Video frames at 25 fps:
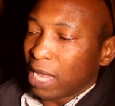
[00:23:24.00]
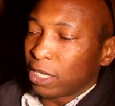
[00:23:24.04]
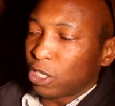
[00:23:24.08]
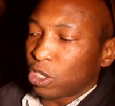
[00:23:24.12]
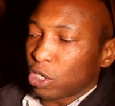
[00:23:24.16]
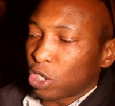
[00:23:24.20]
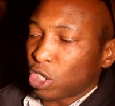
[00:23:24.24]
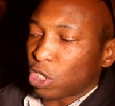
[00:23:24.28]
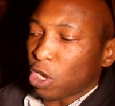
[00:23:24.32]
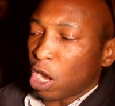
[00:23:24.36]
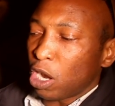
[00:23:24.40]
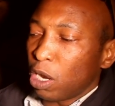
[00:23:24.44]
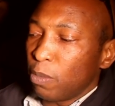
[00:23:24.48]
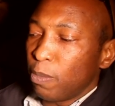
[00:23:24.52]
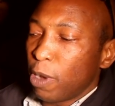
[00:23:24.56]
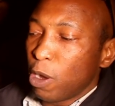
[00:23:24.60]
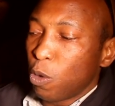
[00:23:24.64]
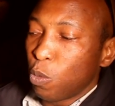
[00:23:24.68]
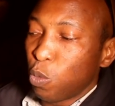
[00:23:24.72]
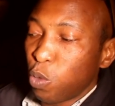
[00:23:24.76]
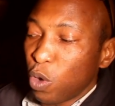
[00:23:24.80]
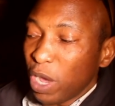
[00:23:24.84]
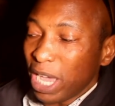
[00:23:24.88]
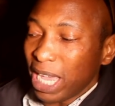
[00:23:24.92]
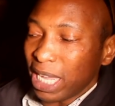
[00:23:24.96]
And to
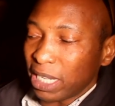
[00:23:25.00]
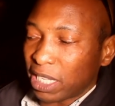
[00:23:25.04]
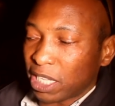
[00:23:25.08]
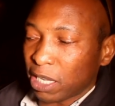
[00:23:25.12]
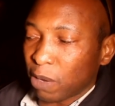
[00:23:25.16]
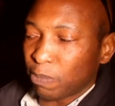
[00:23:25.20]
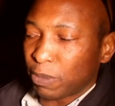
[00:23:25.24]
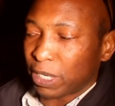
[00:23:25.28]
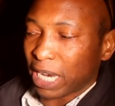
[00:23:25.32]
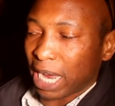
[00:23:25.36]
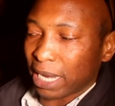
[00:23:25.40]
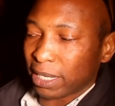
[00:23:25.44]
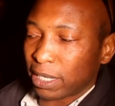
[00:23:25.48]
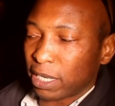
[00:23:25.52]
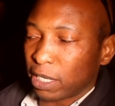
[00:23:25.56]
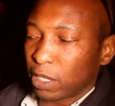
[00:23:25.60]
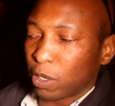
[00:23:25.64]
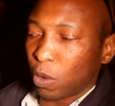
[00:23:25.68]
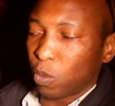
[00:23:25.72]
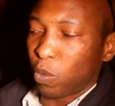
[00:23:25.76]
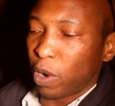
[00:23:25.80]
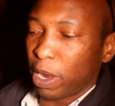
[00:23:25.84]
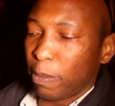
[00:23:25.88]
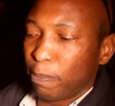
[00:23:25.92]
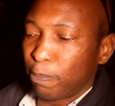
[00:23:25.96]
Solomon, we subjected
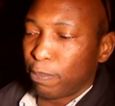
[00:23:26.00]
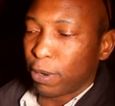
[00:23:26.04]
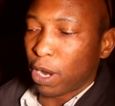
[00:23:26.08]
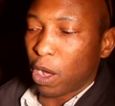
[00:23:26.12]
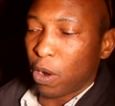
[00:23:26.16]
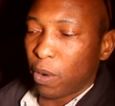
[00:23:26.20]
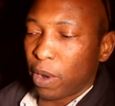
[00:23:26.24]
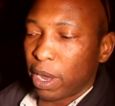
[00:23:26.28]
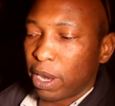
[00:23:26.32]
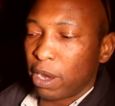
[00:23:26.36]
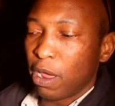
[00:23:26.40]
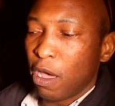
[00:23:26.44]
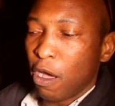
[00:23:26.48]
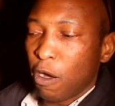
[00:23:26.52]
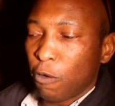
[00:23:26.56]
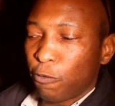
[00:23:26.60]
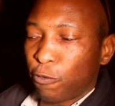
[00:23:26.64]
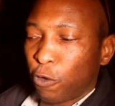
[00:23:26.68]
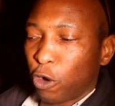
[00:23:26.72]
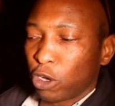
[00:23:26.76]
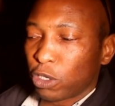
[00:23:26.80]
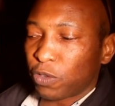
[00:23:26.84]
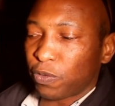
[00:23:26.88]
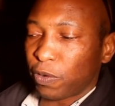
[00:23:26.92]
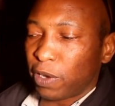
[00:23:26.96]
the wind blowing,
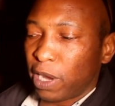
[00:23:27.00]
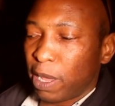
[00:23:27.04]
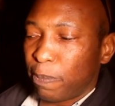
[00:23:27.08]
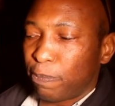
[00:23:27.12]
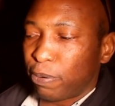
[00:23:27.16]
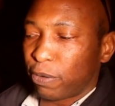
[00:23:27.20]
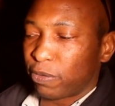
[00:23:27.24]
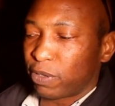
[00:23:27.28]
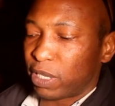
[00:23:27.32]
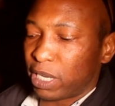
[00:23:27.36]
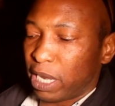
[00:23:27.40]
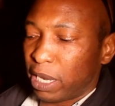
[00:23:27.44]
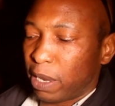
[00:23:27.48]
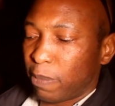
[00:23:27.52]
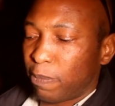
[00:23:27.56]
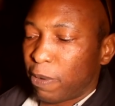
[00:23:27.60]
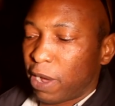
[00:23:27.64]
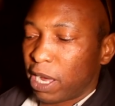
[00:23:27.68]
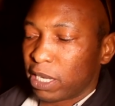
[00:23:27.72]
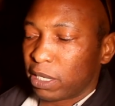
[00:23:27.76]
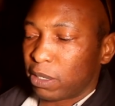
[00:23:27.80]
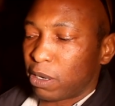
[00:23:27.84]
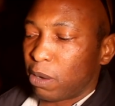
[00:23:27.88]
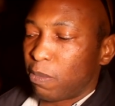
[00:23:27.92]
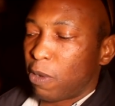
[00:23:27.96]
forcefully preceded
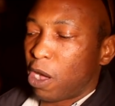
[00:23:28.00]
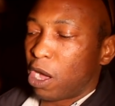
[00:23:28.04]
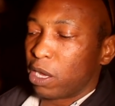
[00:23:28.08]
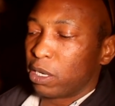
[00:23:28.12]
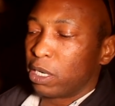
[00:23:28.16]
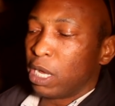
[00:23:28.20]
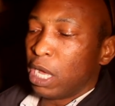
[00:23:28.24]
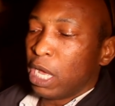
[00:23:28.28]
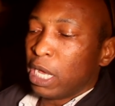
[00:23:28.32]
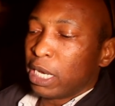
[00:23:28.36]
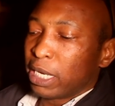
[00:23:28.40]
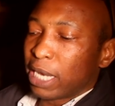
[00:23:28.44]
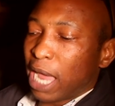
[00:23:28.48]
by his command.